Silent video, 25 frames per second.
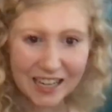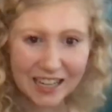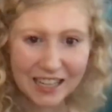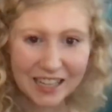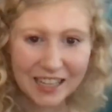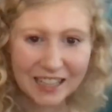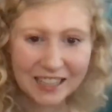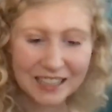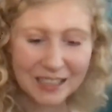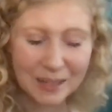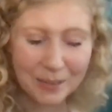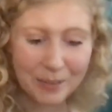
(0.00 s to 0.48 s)

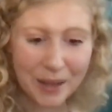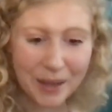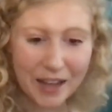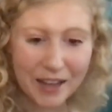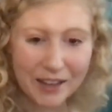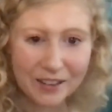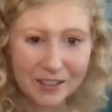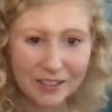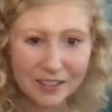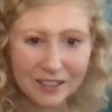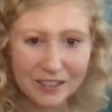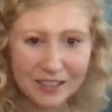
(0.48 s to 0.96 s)
I, I, did a
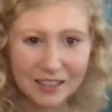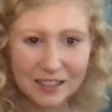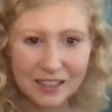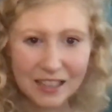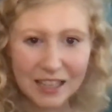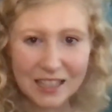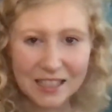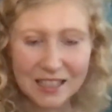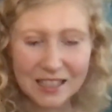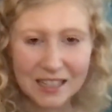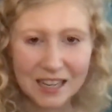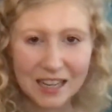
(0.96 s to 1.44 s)
panel
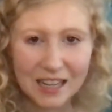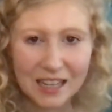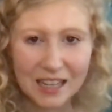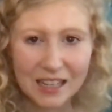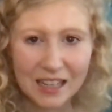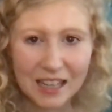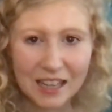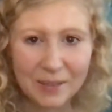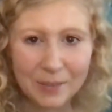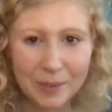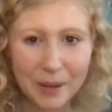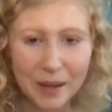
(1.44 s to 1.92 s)
last night, a
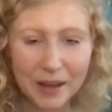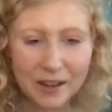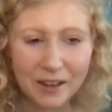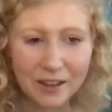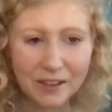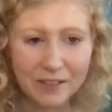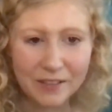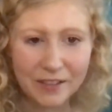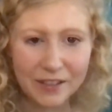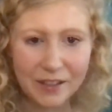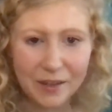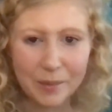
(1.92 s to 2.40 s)
live
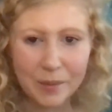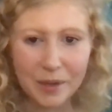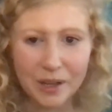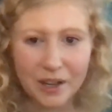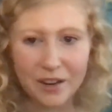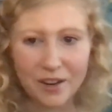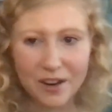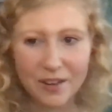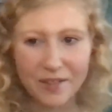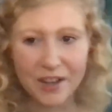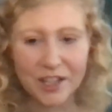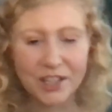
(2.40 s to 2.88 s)
panel for the
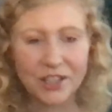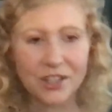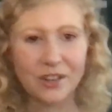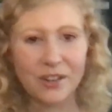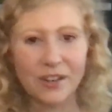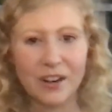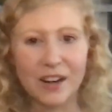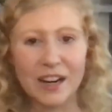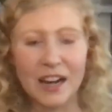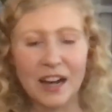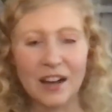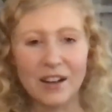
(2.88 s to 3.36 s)
Mercury
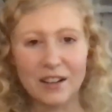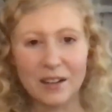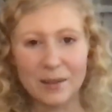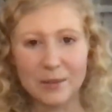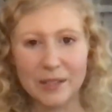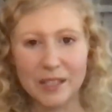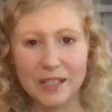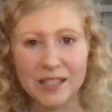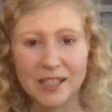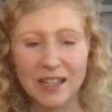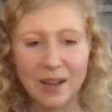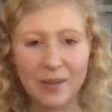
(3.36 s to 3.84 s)
retrograde
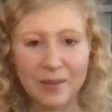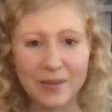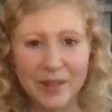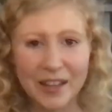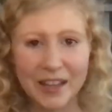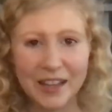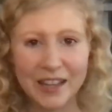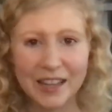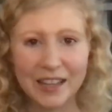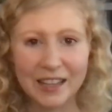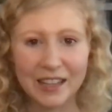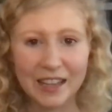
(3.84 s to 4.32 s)
alchemy
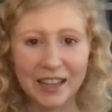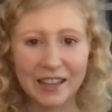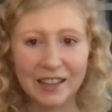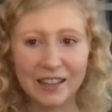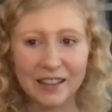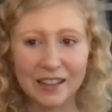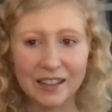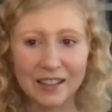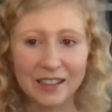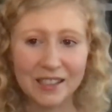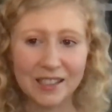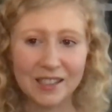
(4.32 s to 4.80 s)
summit, and
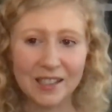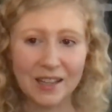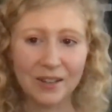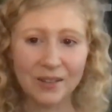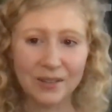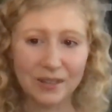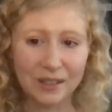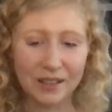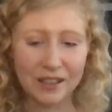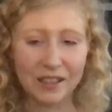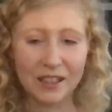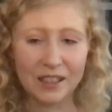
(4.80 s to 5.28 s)
Caitlin Costell
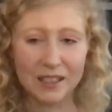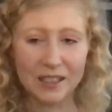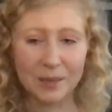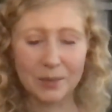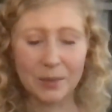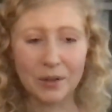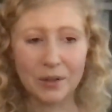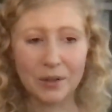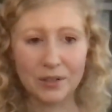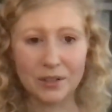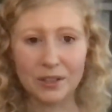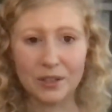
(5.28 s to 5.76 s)
really
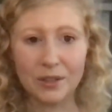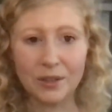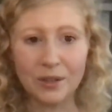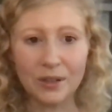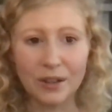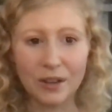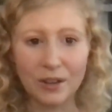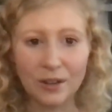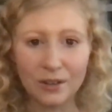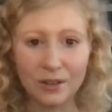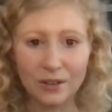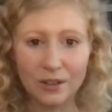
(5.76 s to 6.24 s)
spoke to you
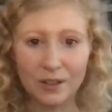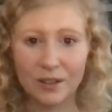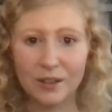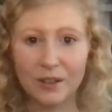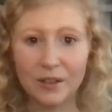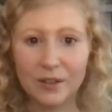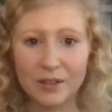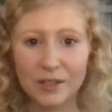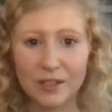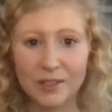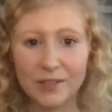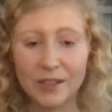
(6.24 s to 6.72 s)
know
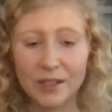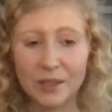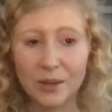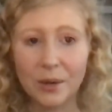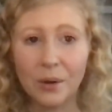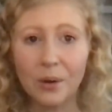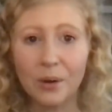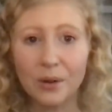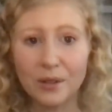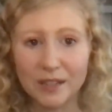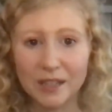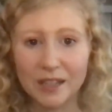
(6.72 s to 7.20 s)
those of us
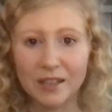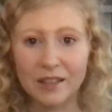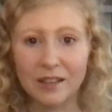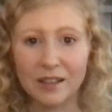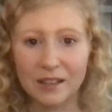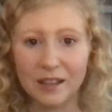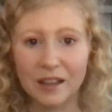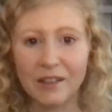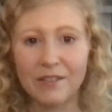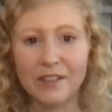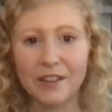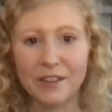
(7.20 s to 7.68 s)
holding the
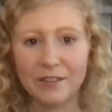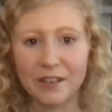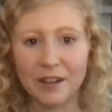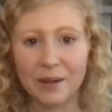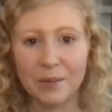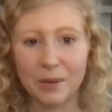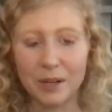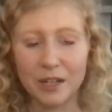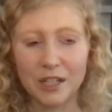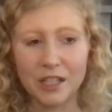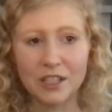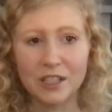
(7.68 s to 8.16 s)
loving
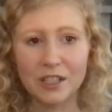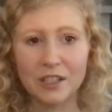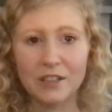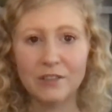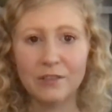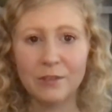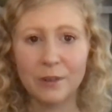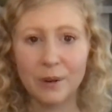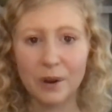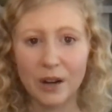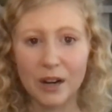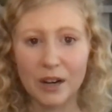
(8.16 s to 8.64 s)

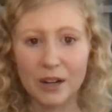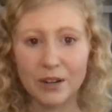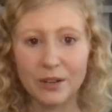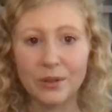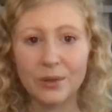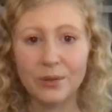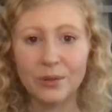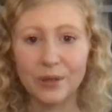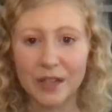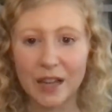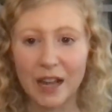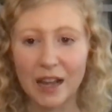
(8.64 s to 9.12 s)
vibration for a
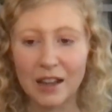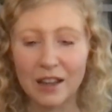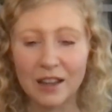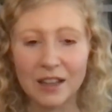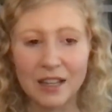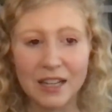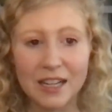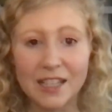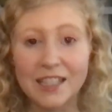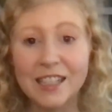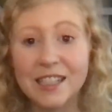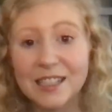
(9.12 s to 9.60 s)
new
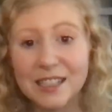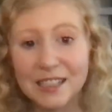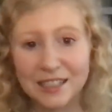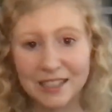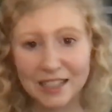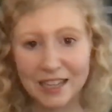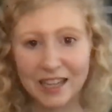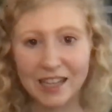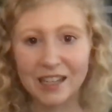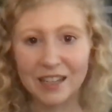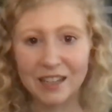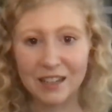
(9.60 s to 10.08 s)
reality. It doesn't
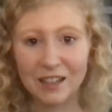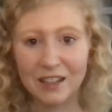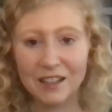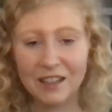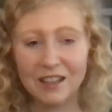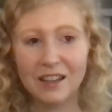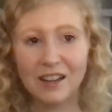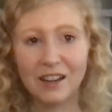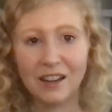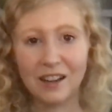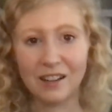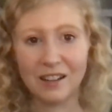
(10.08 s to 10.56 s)
take
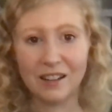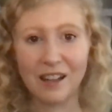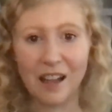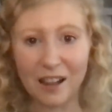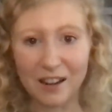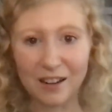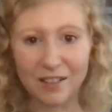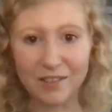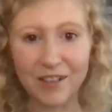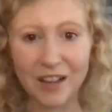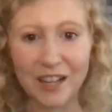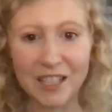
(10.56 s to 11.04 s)
a
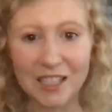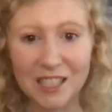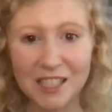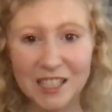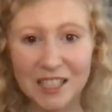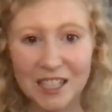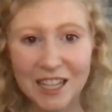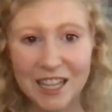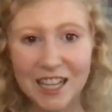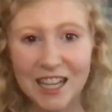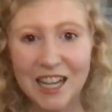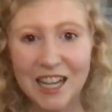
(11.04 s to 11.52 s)
lot of us.